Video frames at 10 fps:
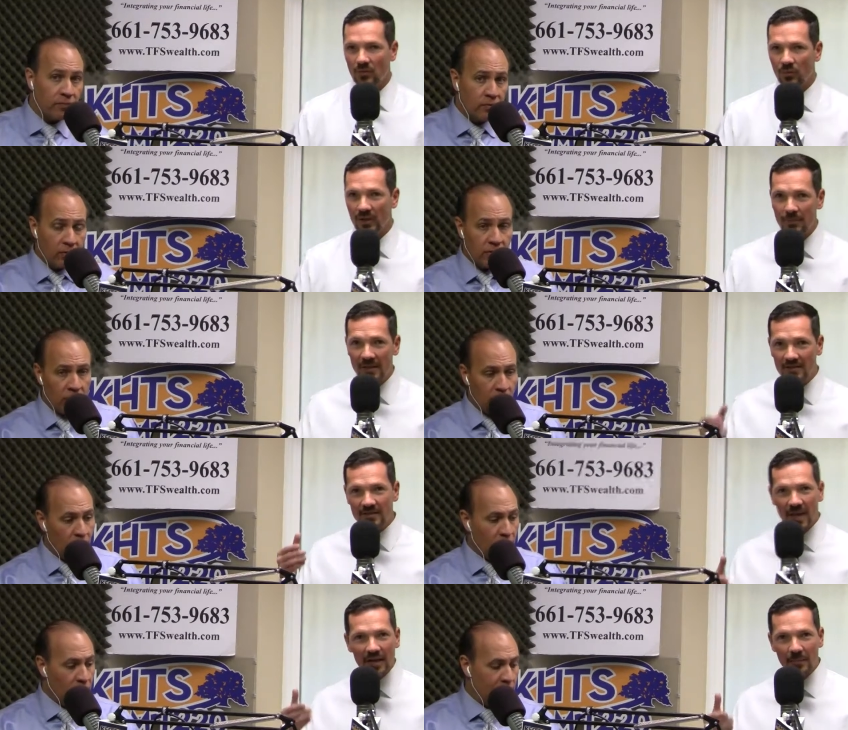Speaker 1: Really, because
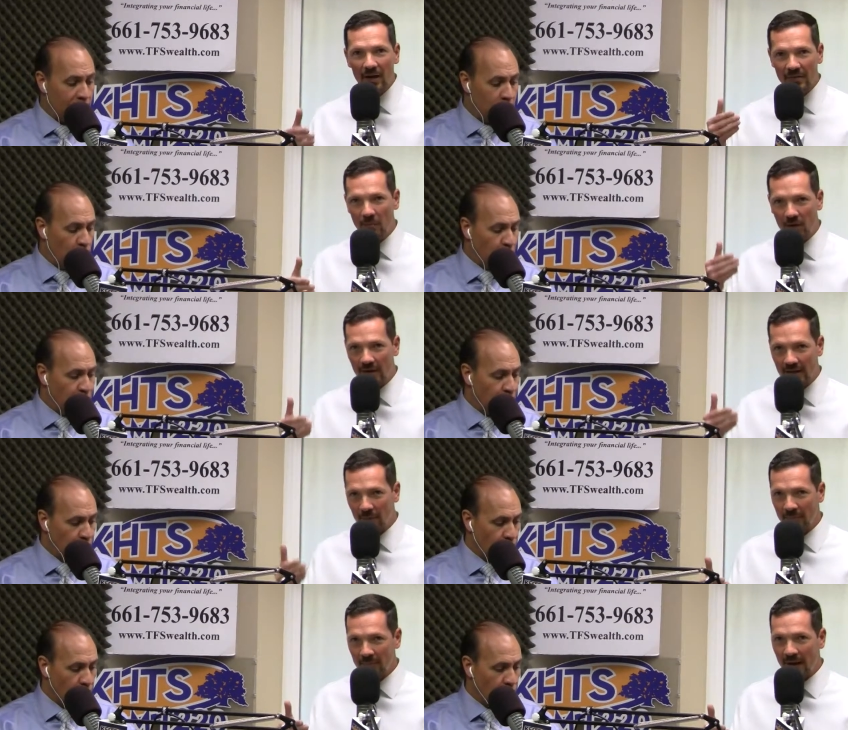it's not about the market
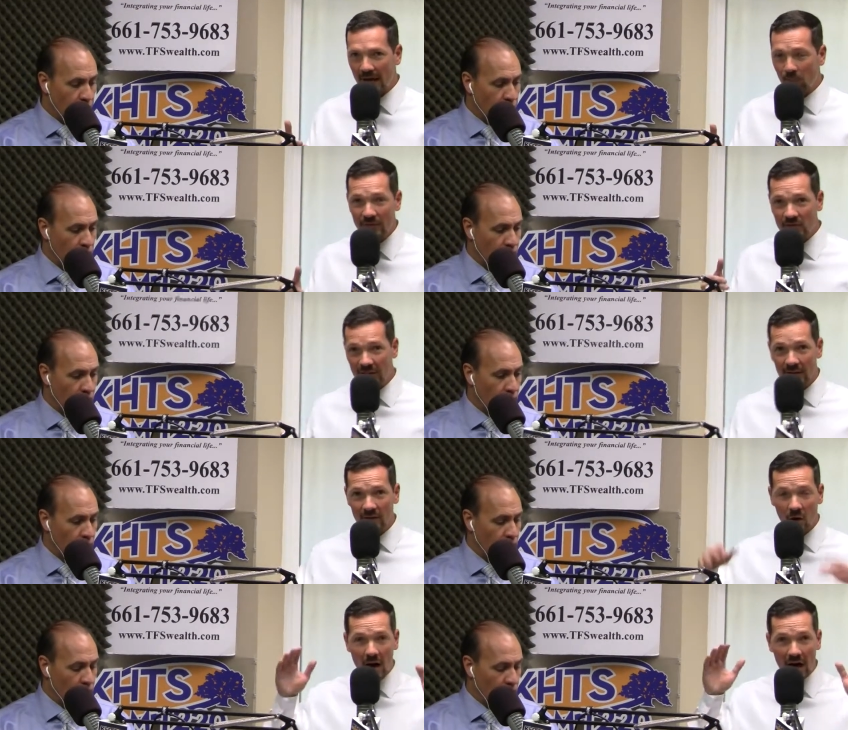coming back. We've seen it
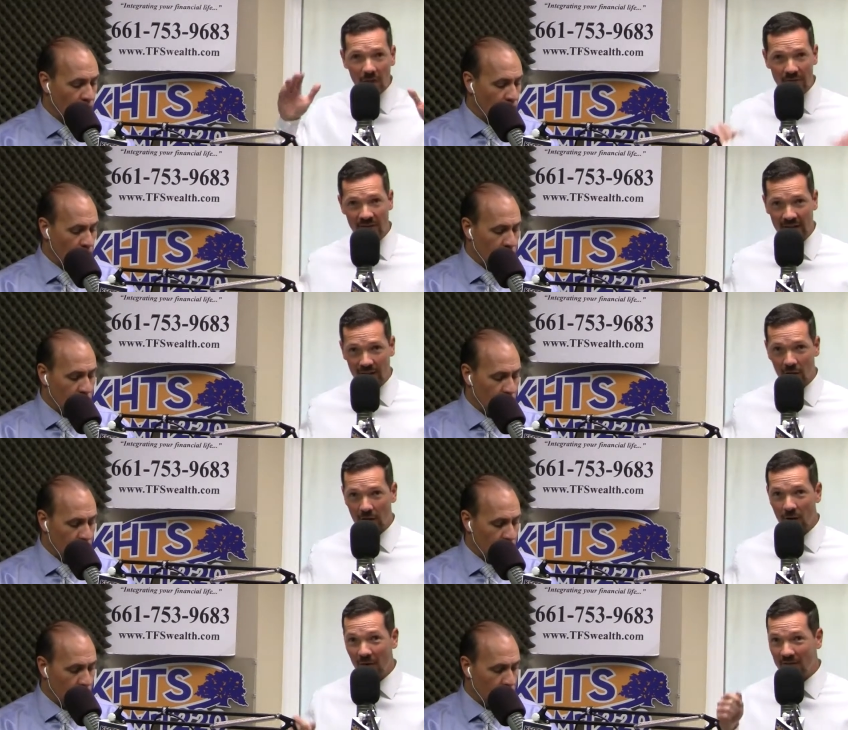go high, we've seen it go
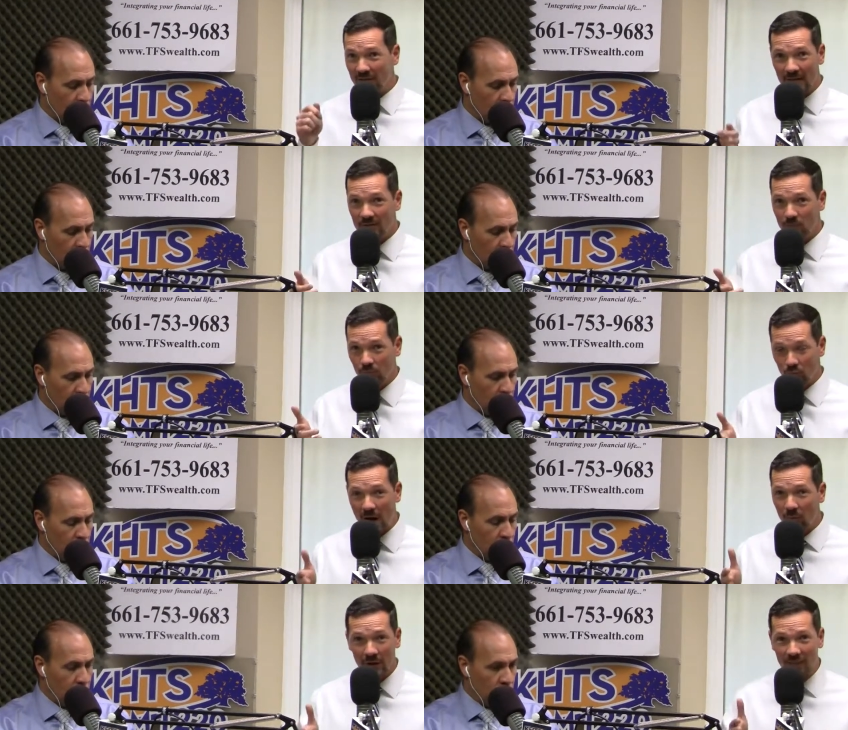low. It's, it's
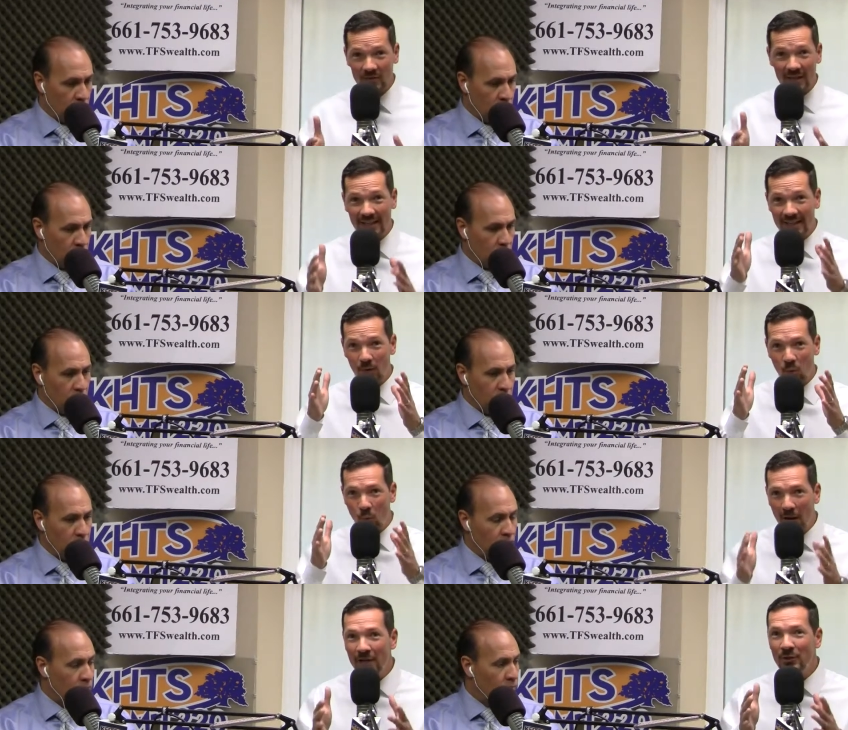right what Arif's saying.
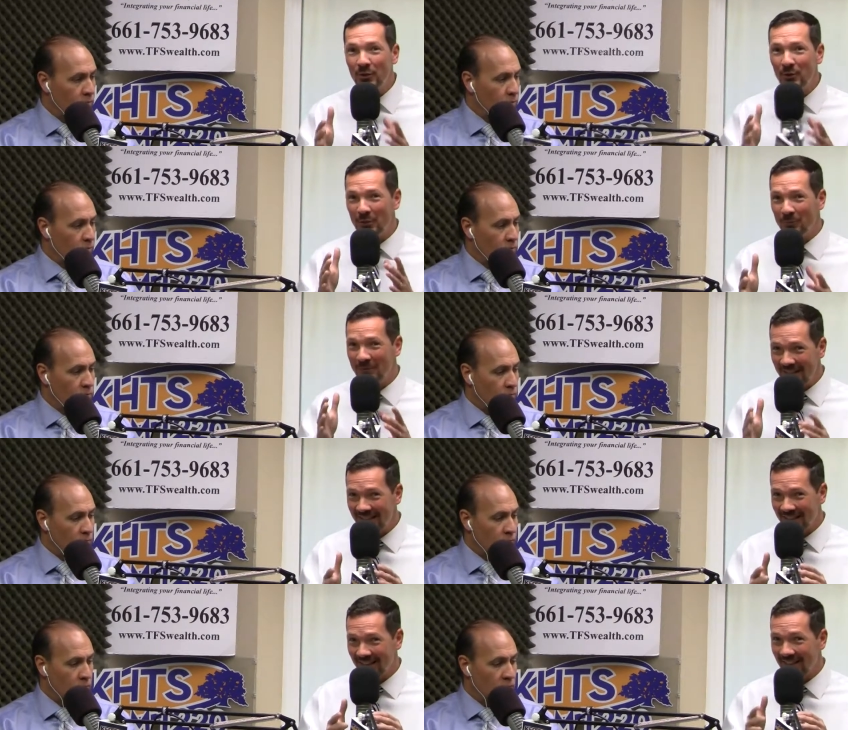When do you
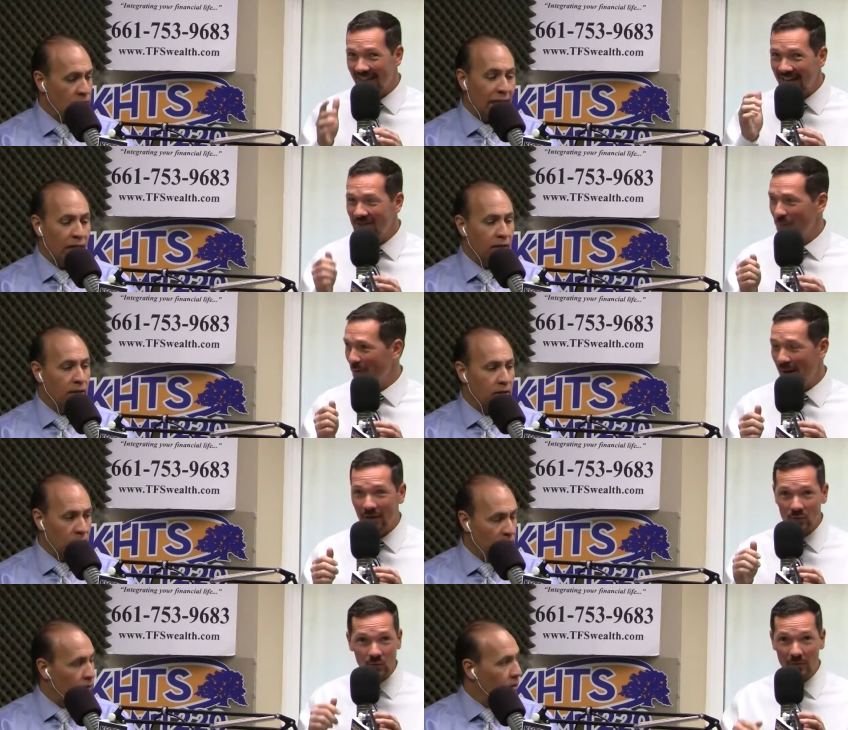need it? That's yeah. what
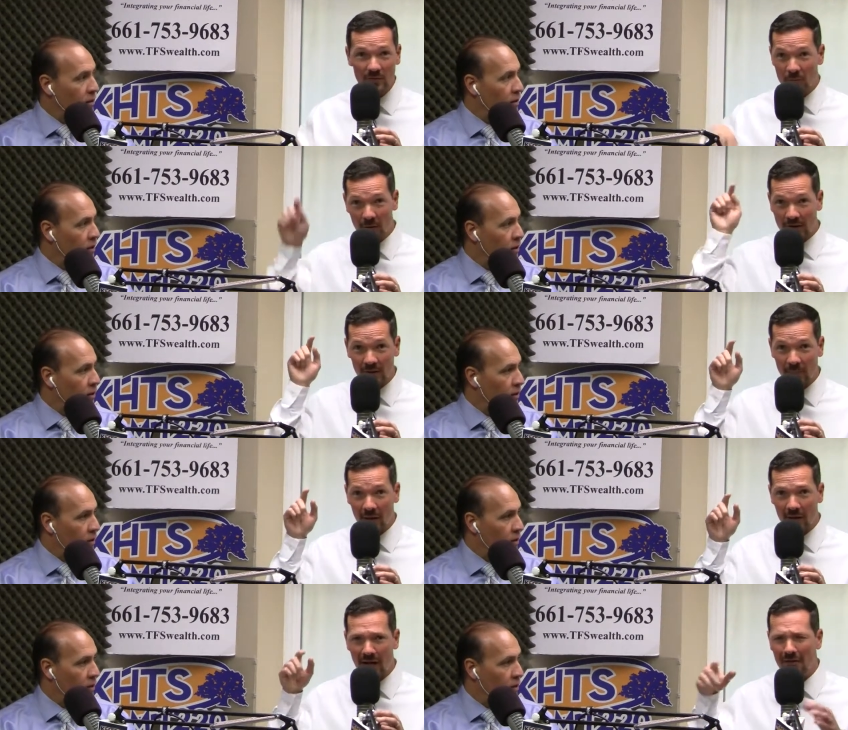matters because the market could be
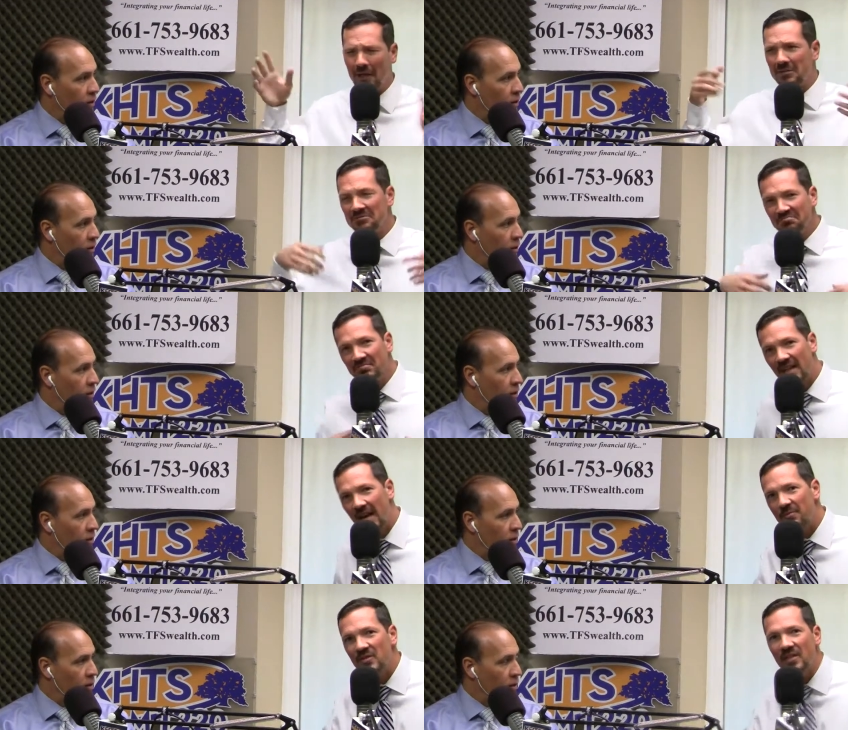on high. You're like,
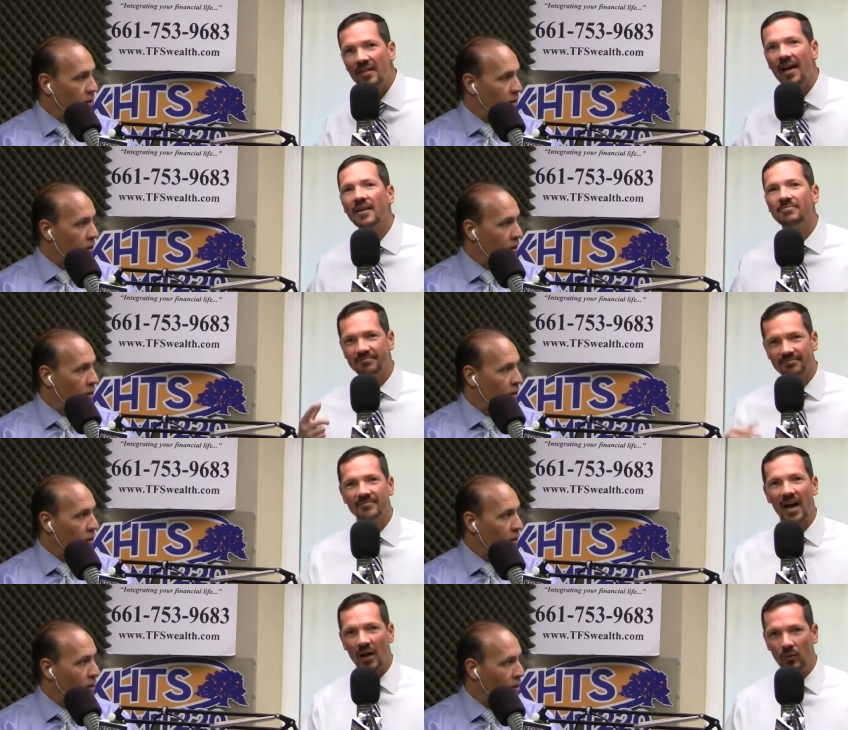yeah, you see that?
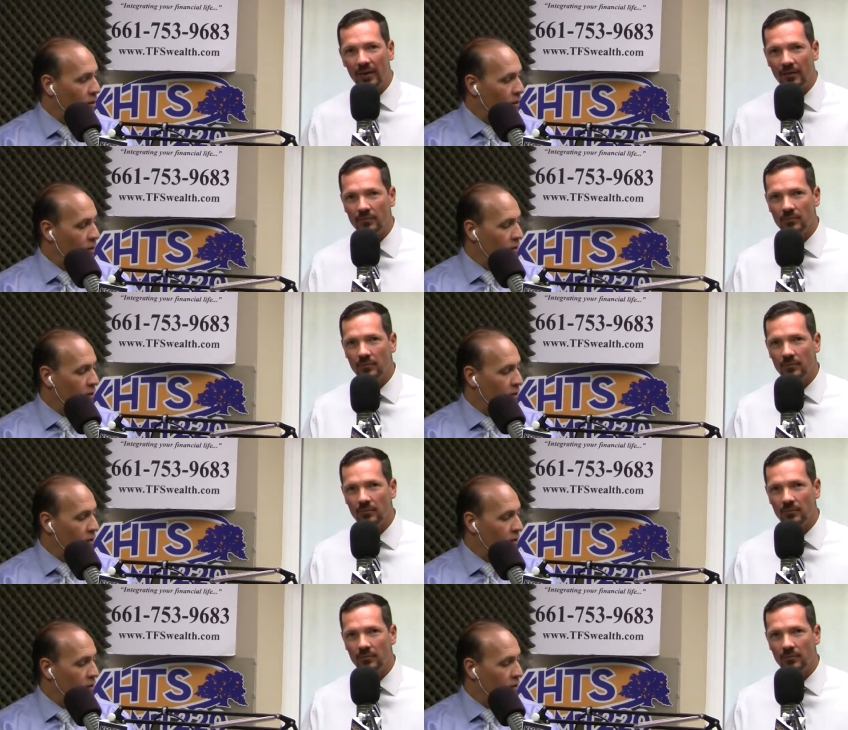I win.